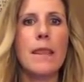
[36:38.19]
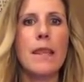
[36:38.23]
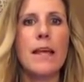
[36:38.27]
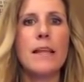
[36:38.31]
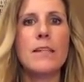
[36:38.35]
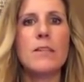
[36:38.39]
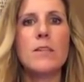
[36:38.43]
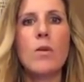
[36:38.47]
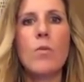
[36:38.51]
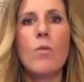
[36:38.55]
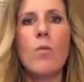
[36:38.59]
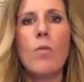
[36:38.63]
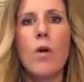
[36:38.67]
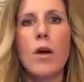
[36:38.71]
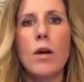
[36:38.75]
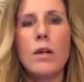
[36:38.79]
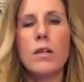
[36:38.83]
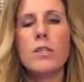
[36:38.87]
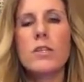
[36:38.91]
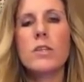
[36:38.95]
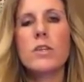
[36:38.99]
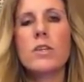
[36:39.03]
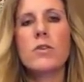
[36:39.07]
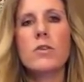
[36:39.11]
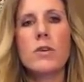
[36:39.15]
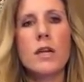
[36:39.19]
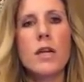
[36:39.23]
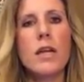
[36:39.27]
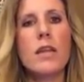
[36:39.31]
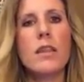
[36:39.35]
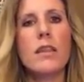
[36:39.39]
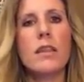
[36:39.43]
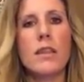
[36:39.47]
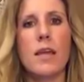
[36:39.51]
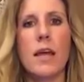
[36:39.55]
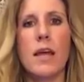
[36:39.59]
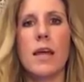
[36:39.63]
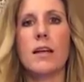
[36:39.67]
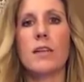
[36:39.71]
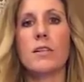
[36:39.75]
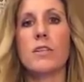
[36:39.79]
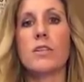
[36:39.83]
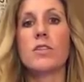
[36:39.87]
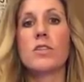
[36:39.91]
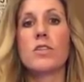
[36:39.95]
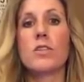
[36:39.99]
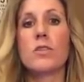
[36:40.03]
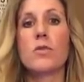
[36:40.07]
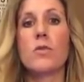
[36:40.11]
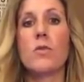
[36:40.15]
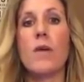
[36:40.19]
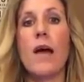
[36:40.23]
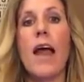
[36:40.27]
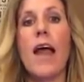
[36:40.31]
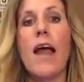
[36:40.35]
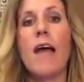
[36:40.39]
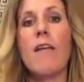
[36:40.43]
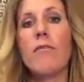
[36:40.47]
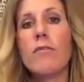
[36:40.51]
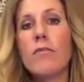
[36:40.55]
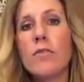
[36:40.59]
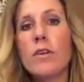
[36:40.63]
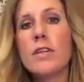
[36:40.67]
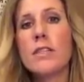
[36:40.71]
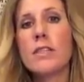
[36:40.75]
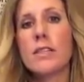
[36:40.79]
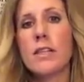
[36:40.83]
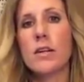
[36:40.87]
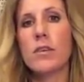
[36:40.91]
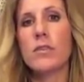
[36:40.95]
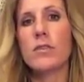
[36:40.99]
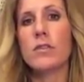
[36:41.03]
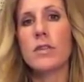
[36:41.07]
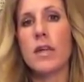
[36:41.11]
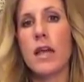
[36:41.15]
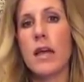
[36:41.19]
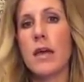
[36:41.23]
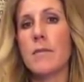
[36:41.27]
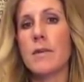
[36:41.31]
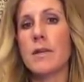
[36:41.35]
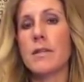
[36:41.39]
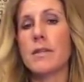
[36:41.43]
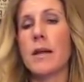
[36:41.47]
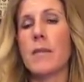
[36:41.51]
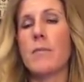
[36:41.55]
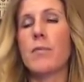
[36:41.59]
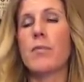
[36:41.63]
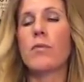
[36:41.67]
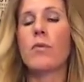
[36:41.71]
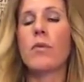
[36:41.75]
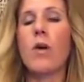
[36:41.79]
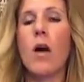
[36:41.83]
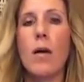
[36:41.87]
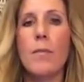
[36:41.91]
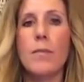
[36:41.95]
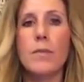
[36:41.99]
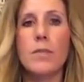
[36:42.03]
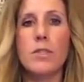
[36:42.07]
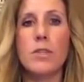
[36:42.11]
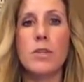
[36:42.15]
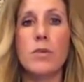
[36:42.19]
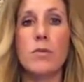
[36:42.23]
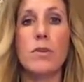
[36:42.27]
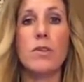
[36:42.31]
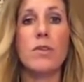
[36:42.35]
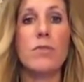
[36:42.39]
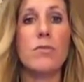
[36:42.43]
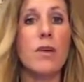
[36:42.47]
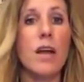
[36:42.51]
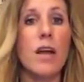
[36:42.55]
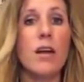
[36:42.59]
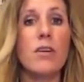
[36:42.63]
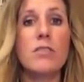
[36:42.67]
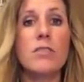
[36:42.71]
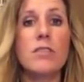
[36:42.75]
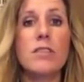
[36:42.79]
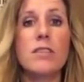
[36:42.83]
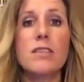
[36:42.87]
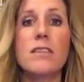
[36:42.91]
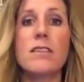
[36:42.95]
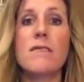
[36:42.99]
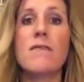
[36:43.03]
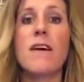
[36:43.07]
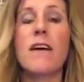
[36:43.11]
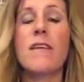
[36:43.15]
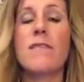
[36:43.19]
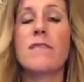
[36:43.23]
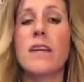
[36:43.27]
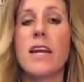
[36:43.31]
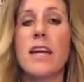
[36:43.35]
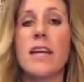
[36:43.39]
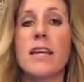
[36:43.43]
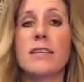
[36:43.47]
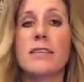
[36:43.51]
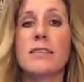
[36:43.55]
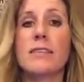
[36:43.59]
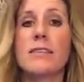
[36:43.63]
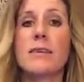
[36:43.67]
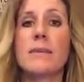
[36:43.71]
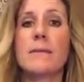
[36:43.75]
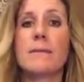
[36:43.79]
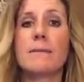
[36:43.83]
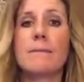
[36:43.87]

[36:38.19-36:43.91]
It's a 1 degree thing to do every single day, because I promise you in 365 days,